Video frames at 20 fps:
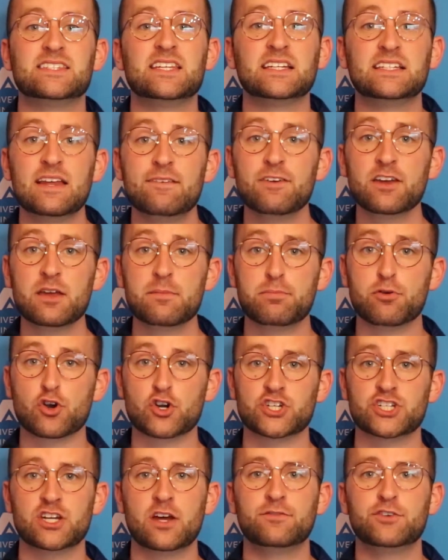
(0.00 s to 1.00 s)
significant
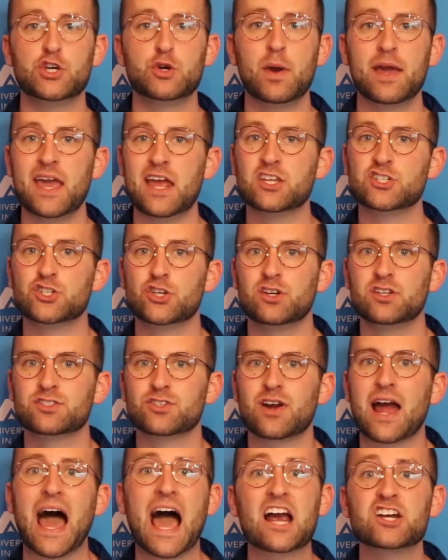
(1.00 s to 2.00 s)
portion of UAH students
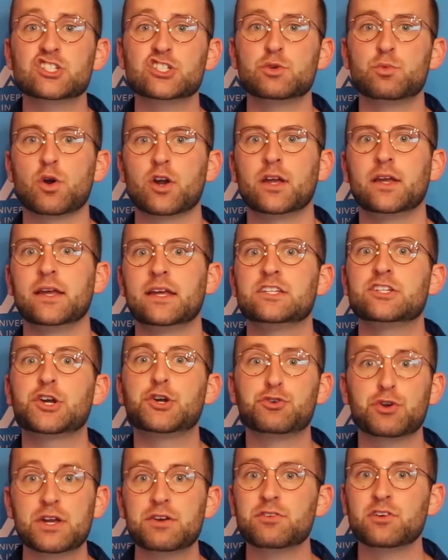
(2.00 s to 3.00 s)
are actually working in
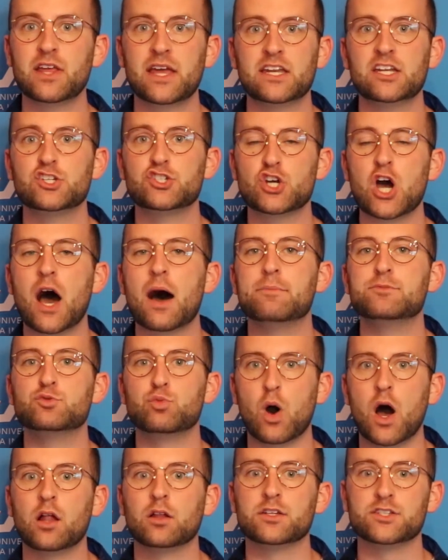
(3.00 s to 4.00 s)
degree-related jobs
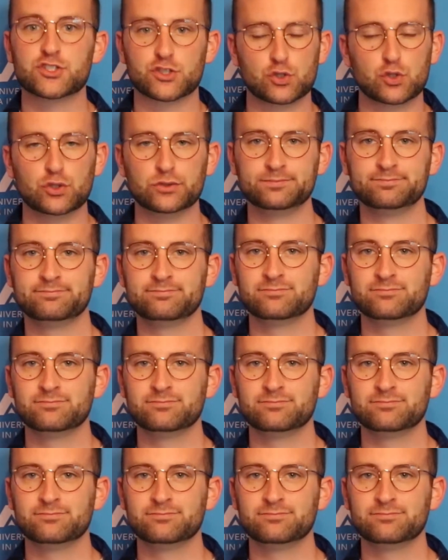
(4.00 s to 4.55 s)
while in school.